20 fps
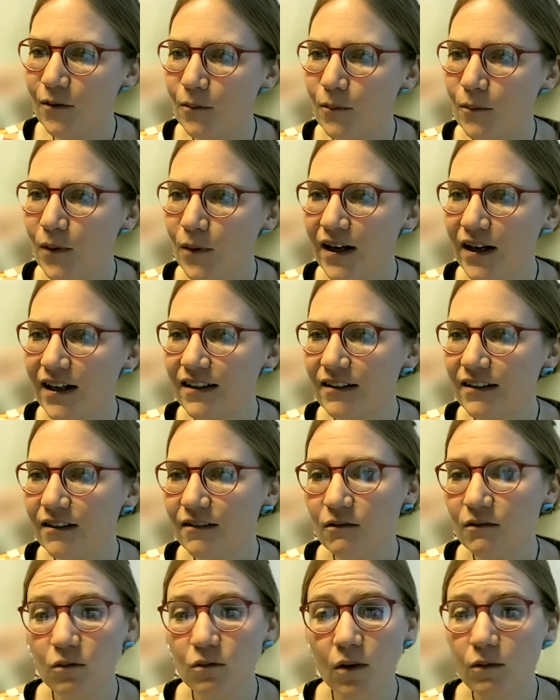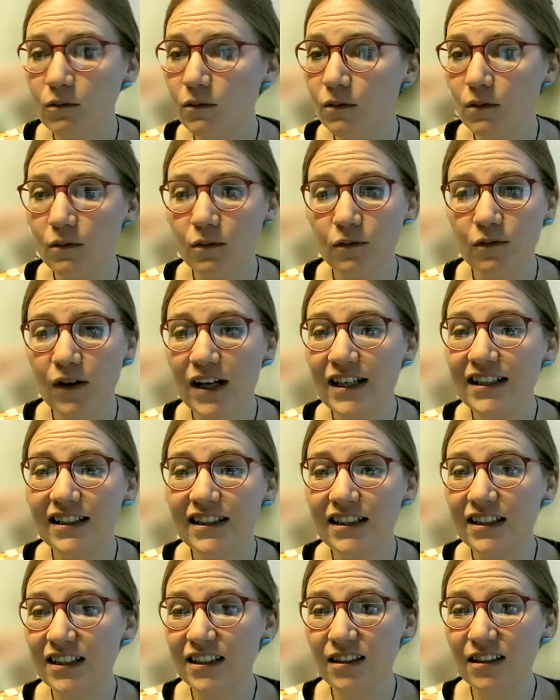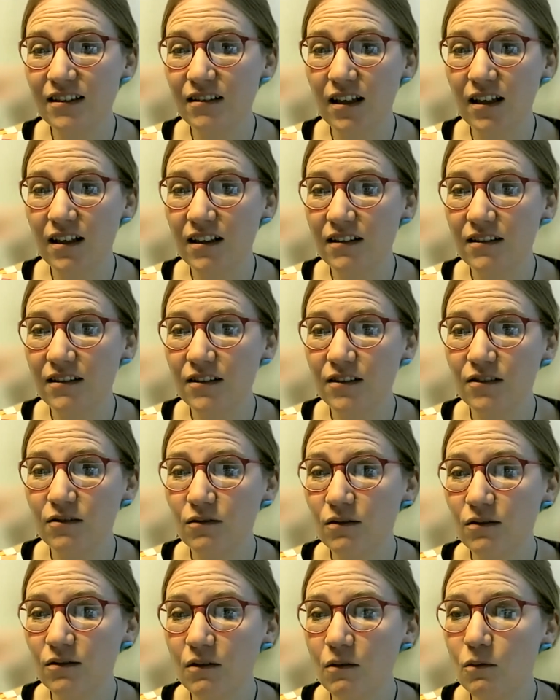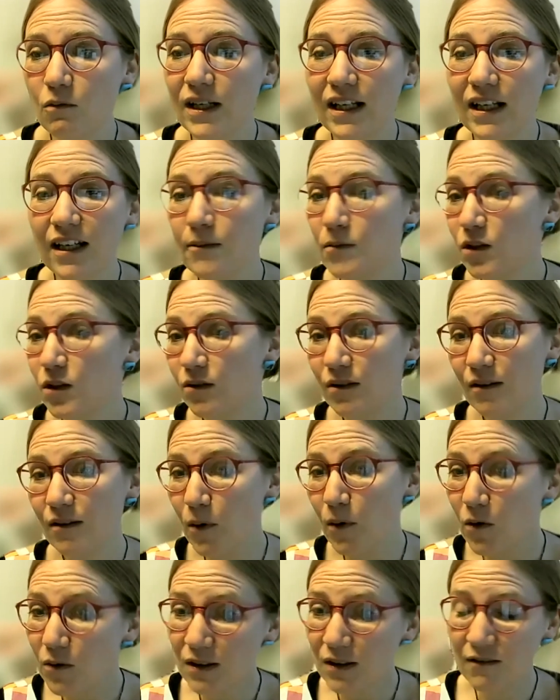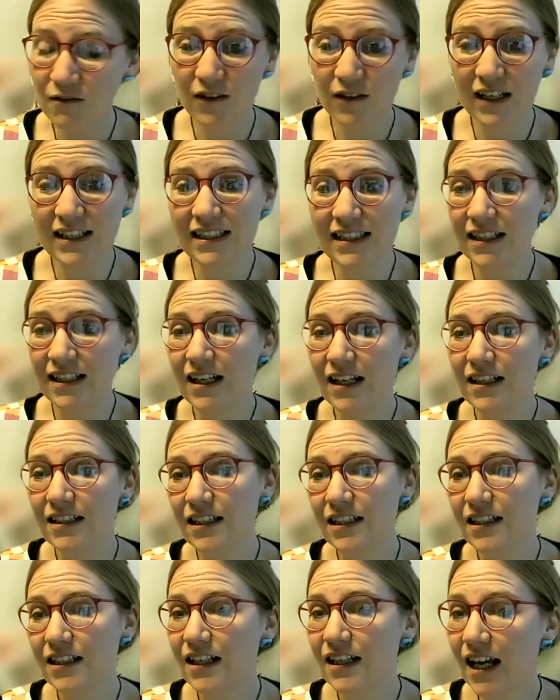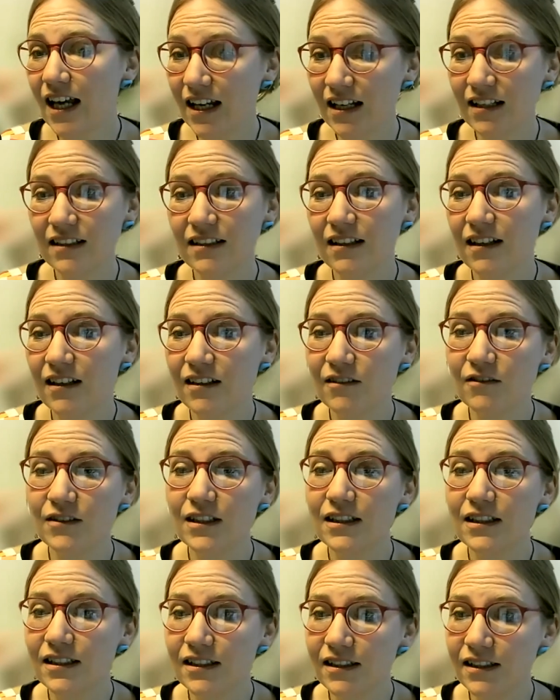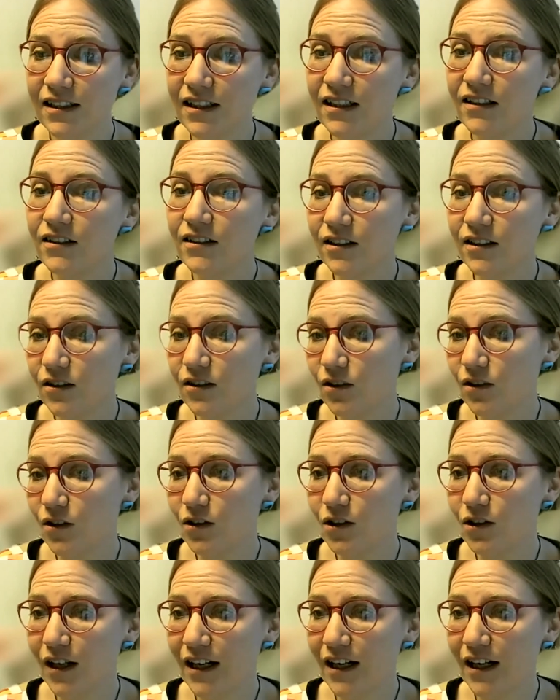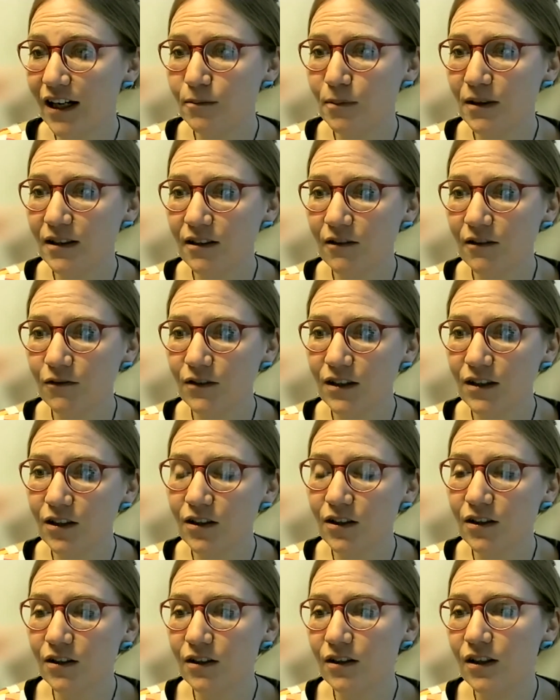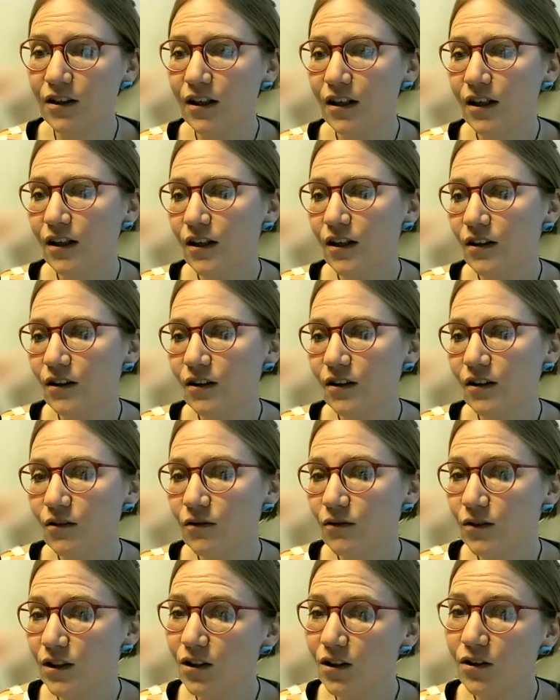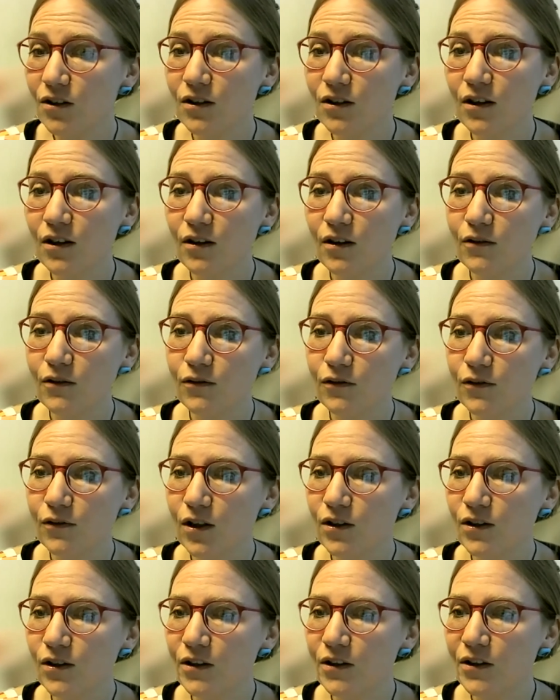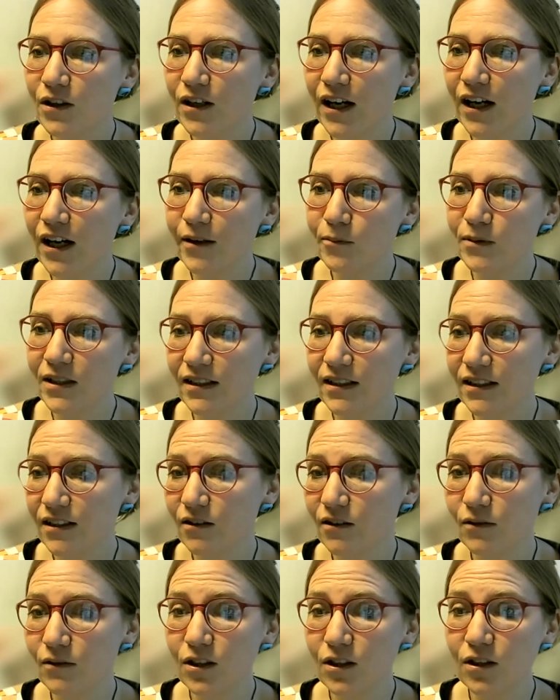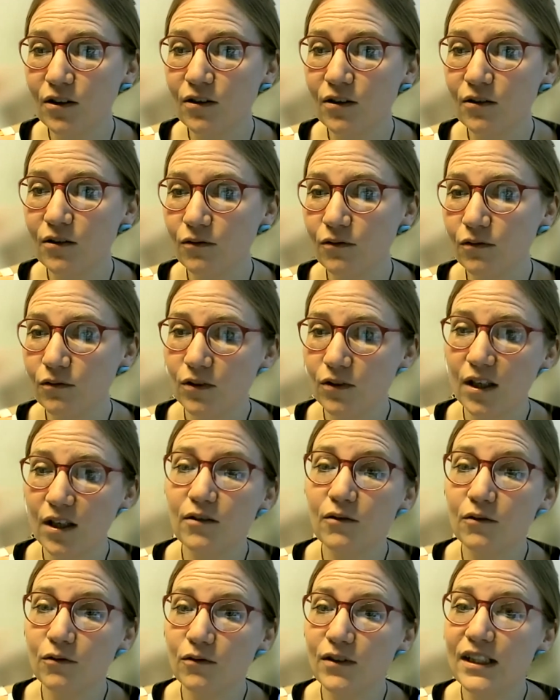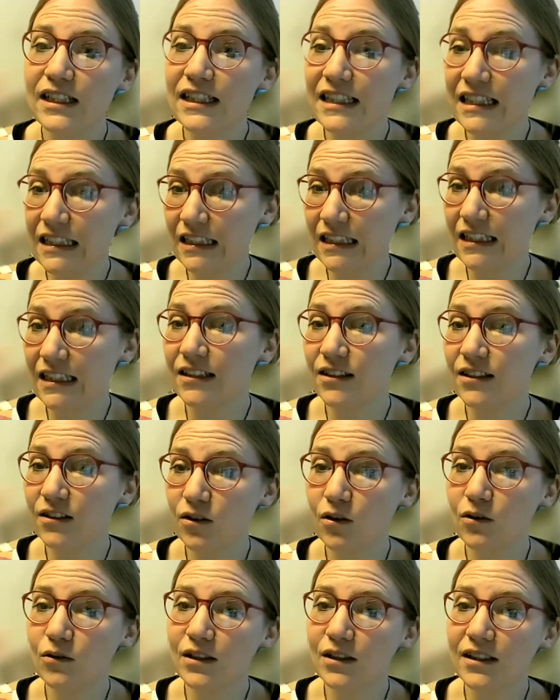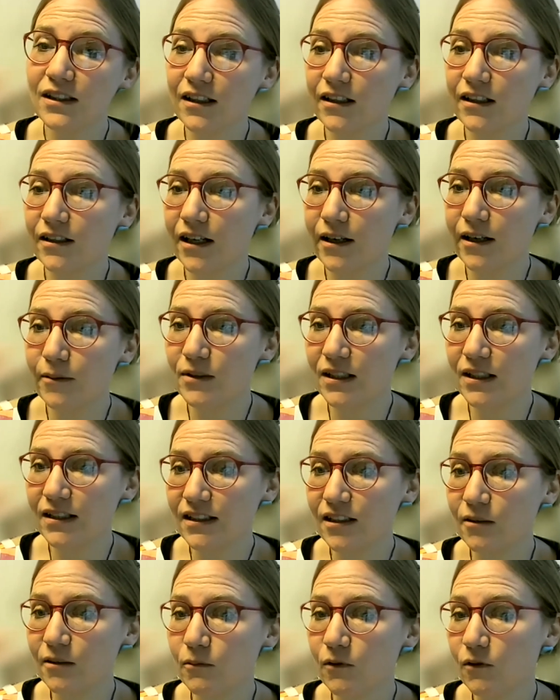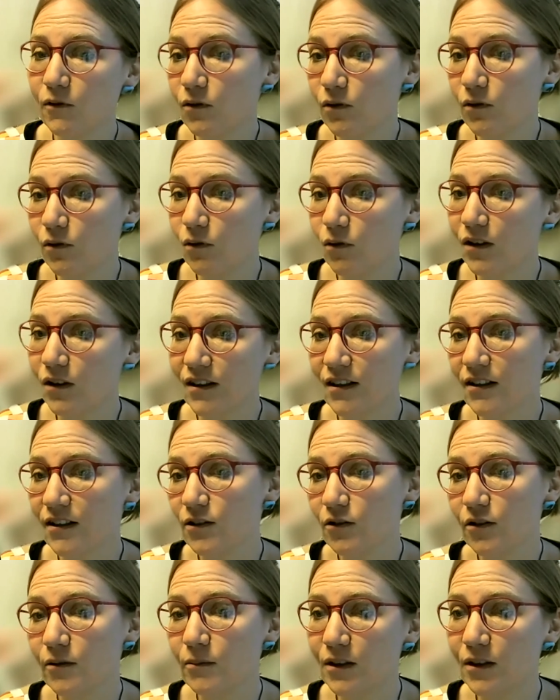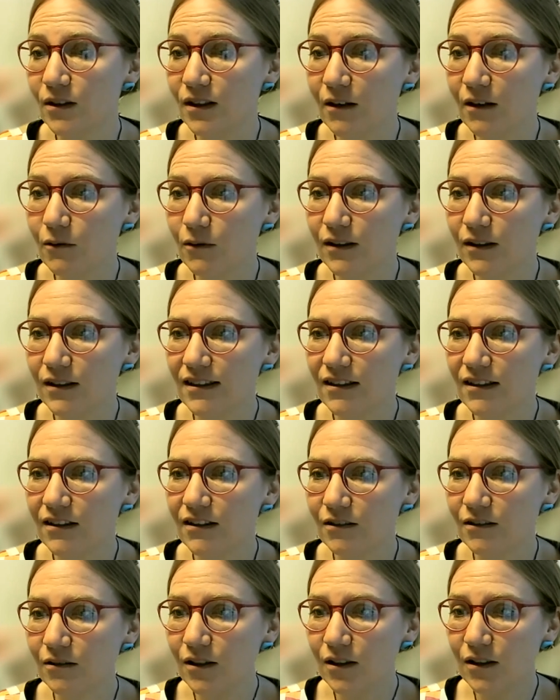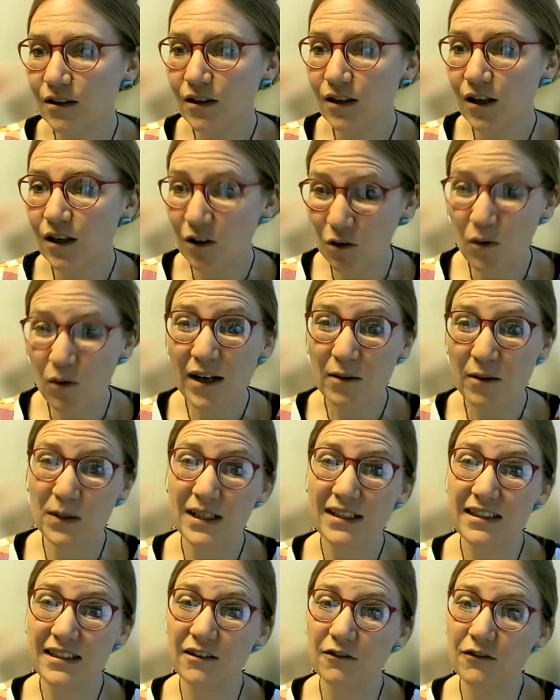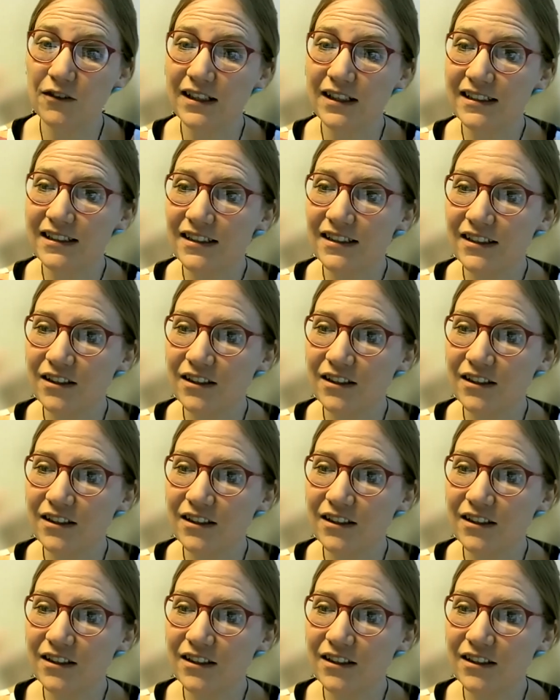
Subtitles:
But frankly, just when it comes to both investigation and kind of the legal and social aspects of return, the return of colonial objects and the return of kind of recently stolen objects that move through organized criminal networks are quite a bit different.